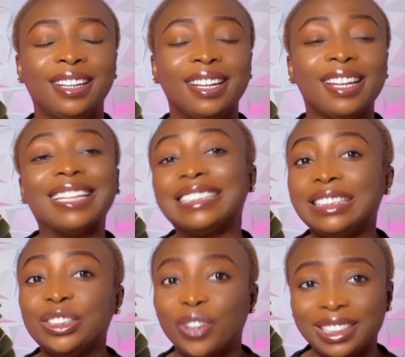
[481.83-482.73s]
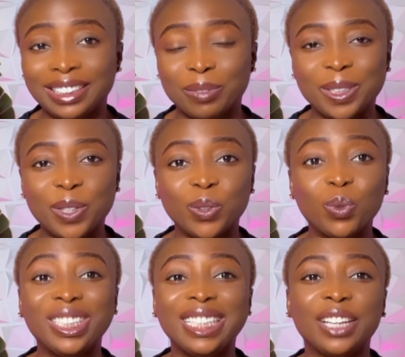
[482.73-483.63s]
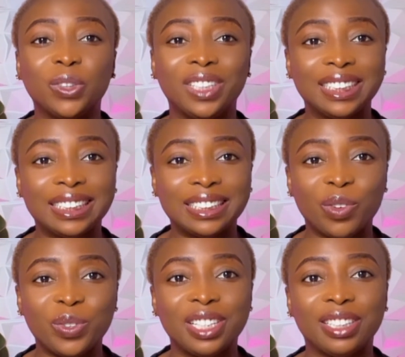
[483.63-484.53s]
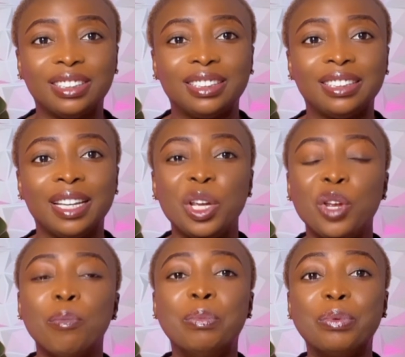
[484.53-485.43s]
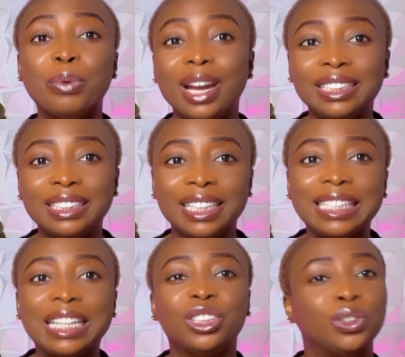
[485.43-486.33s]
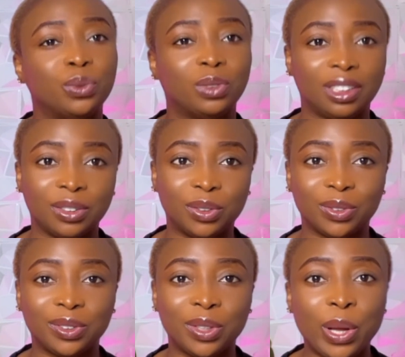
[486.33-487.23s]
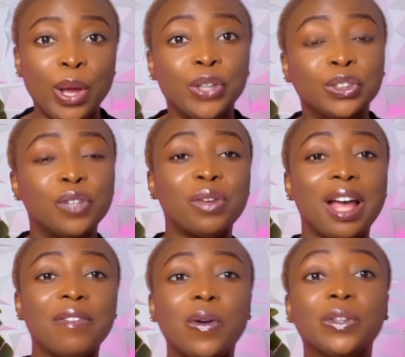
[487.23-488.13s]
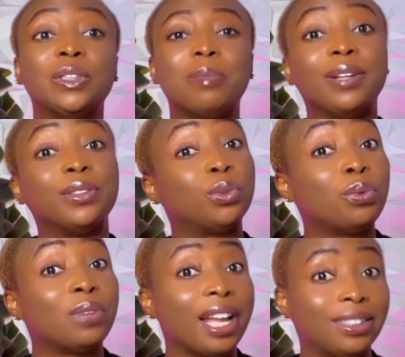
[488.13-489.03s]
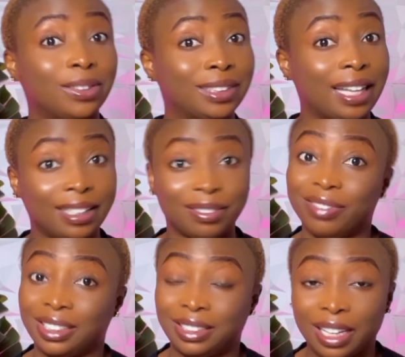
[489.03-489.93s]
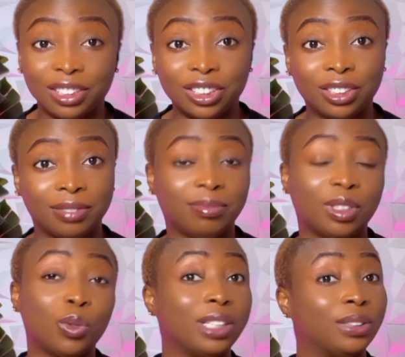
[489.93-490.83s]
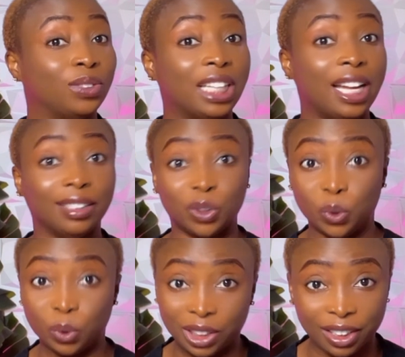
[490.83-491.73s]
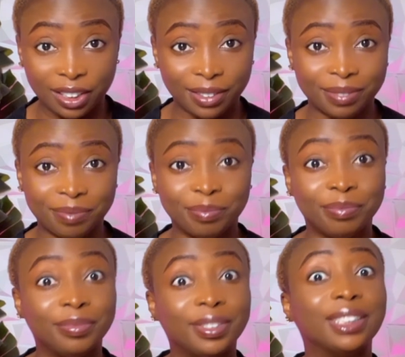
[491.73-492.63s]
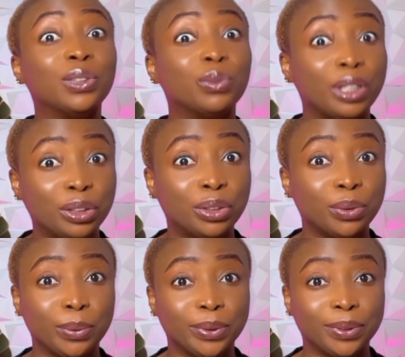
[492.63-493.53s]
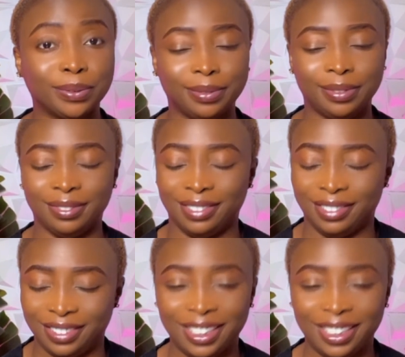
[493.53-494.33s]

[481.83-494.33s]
it's interesting because what they actually sell is branded kitchen utensils. So if you have customers who like to dine in Versace, they like to dine in Gucci, this is where you should go to.